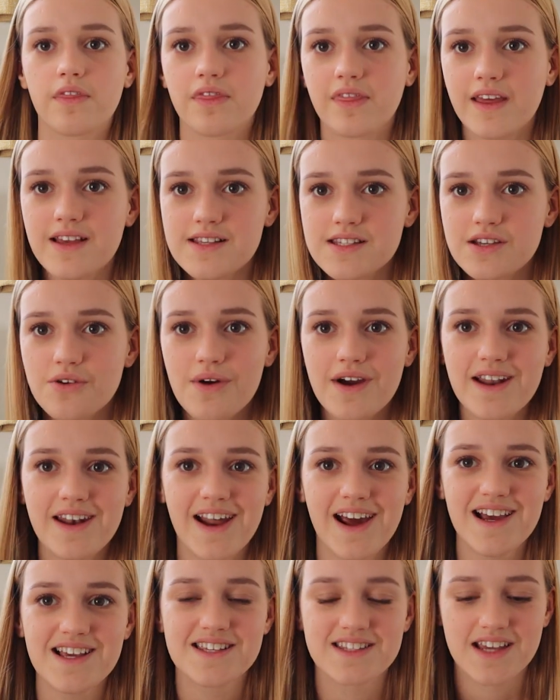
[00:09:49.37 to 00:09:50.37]
That's quite
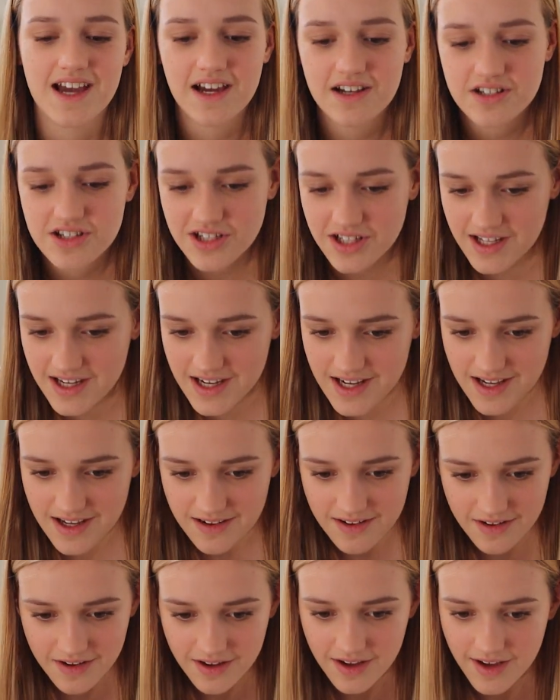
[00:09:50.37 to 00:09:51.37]
nice actually.
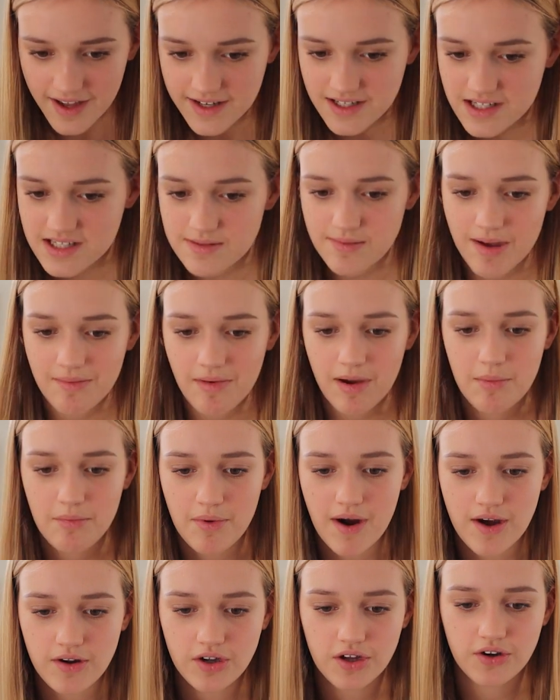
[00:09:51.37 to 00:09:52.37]
It does make my
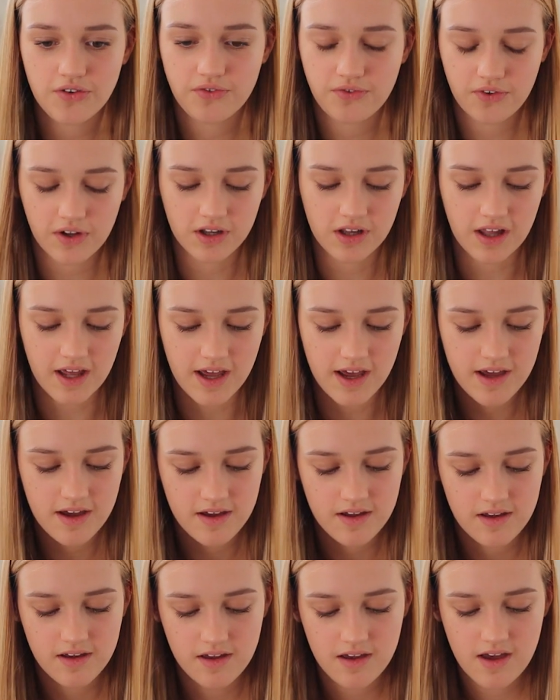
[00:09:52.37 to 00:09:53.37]
brow look fuller,
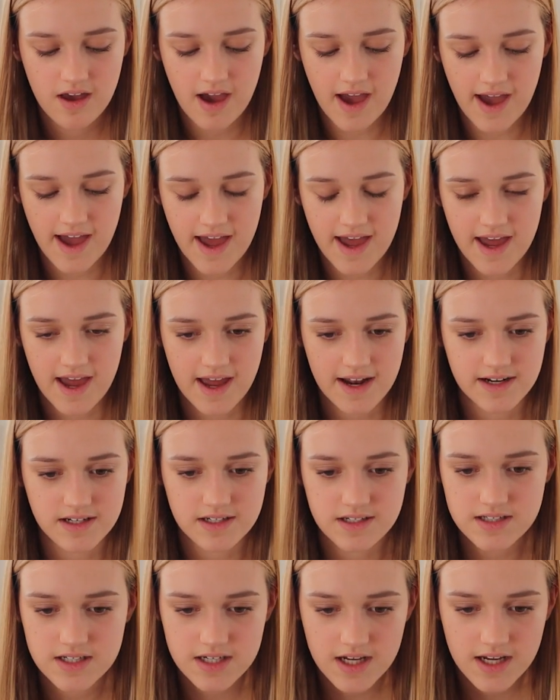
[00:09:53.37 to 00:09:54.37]

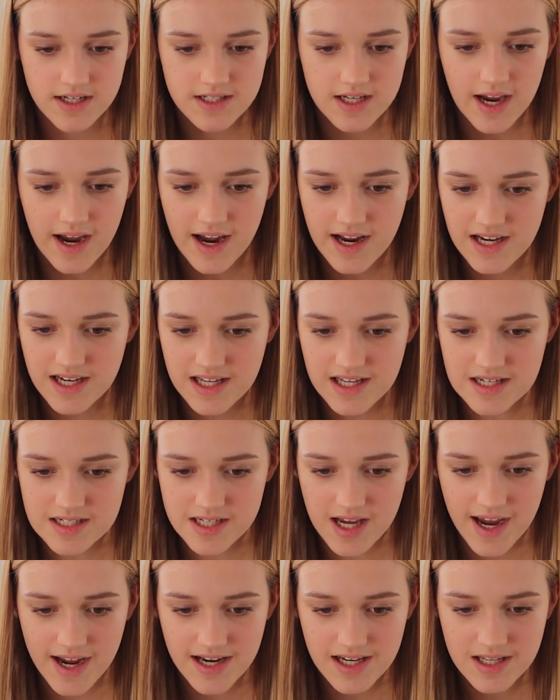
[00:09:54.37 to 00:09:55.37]
and a
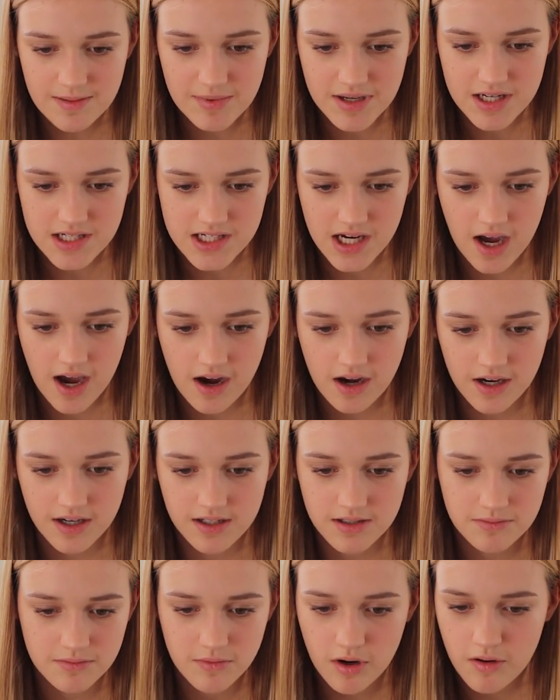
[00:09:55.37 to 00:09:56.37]
tiny bit
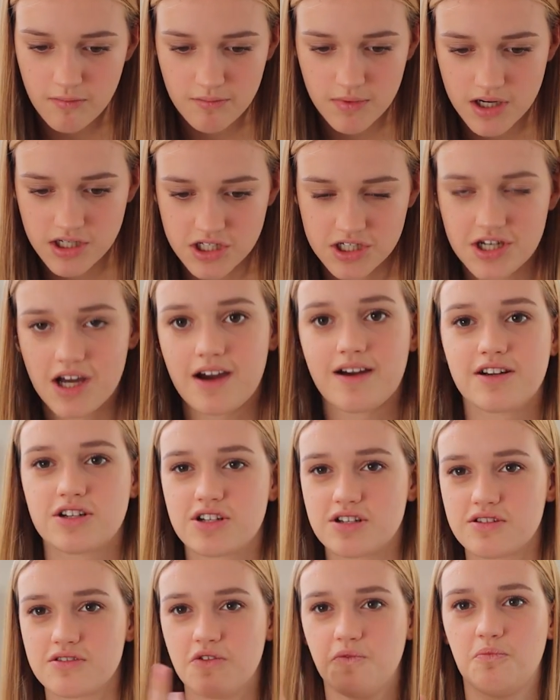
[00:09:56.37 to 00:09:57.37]
darker, not much darker,
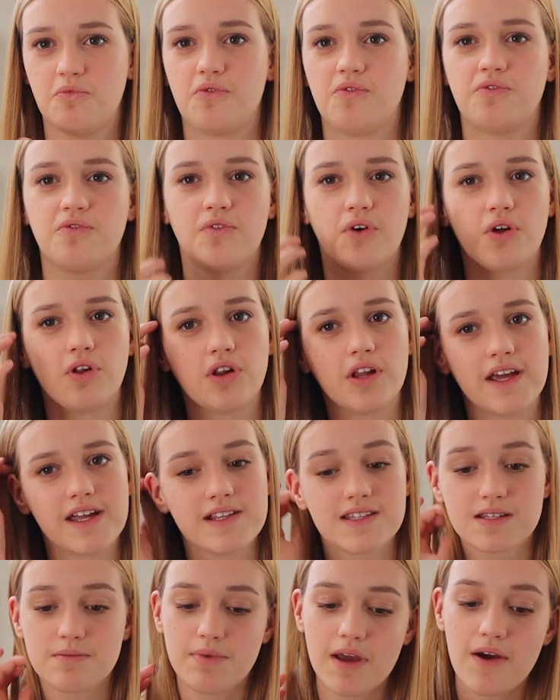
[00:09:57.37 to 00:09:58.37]
just sort of more full.
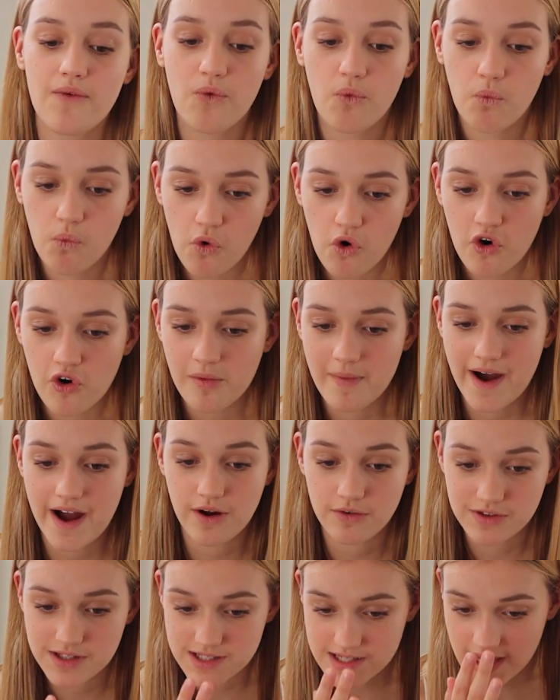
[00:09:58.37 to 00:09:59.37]
It's a bit warm,
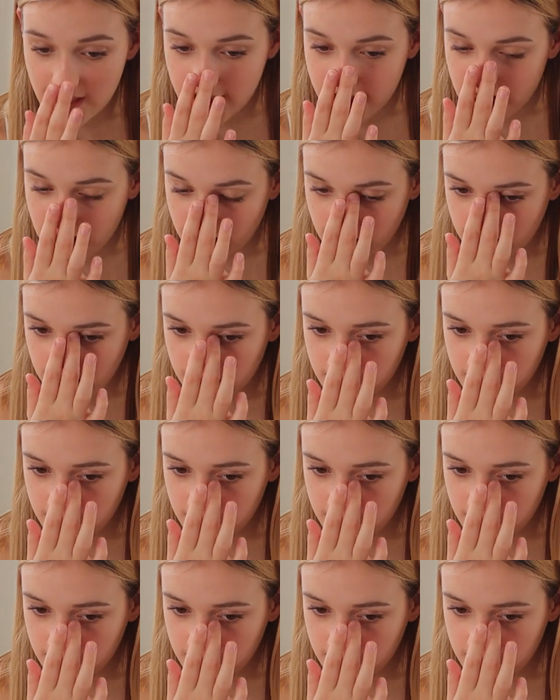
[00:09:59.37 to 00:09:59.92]
I would say.